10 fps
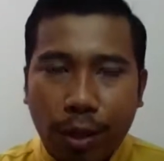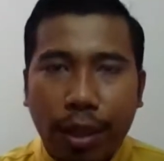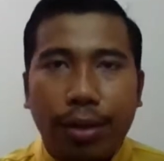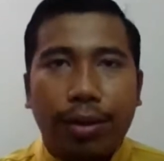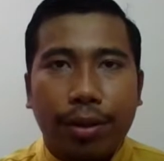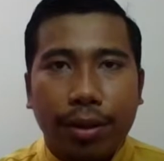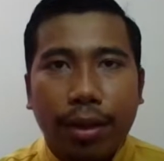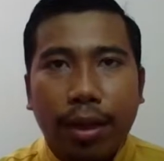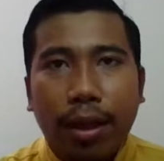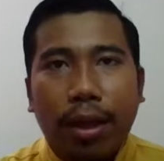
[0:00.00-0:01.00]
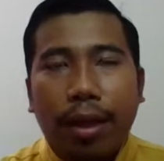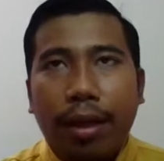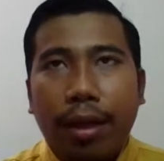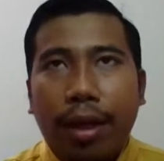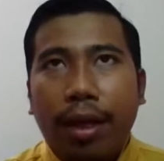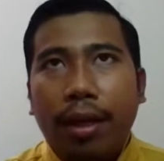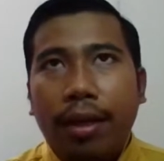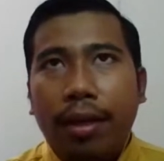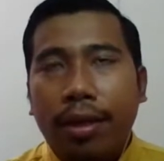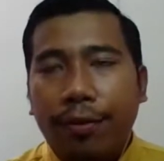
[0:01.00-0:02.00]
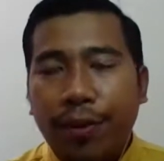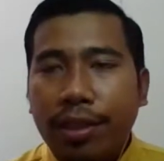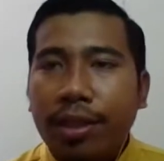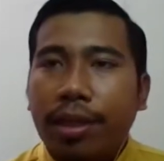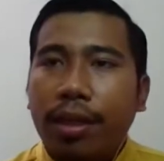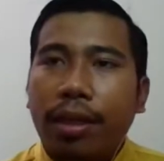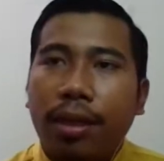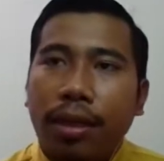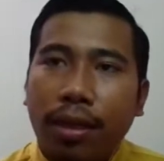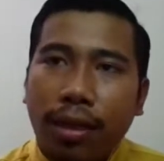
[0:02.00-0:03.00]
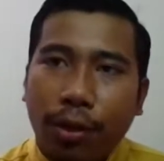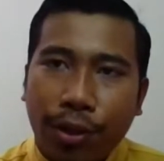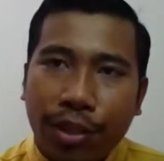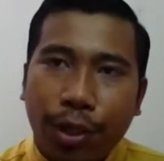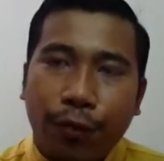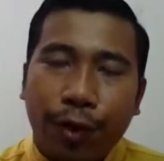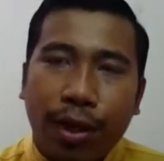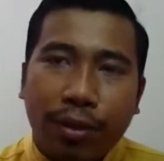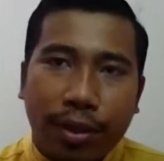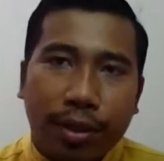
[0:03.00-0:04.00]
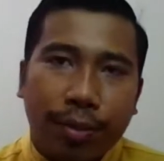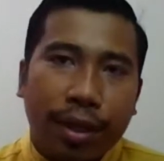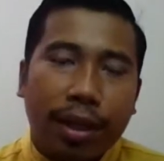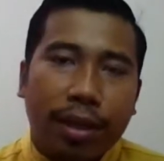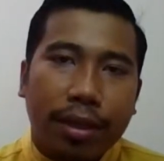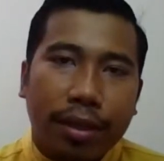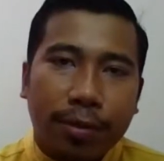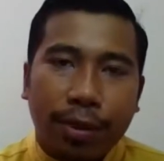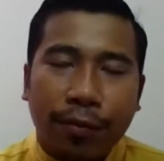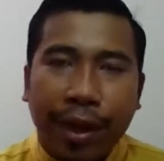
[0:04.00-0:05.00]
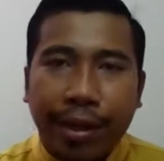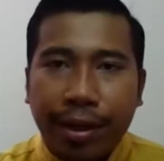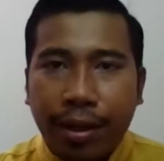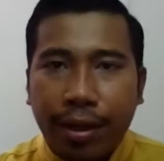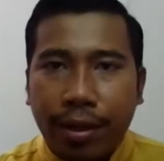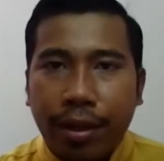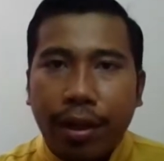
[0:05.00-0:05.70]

worth it or not, and then the physical condition of your house lah. I mean, like in terms of angle,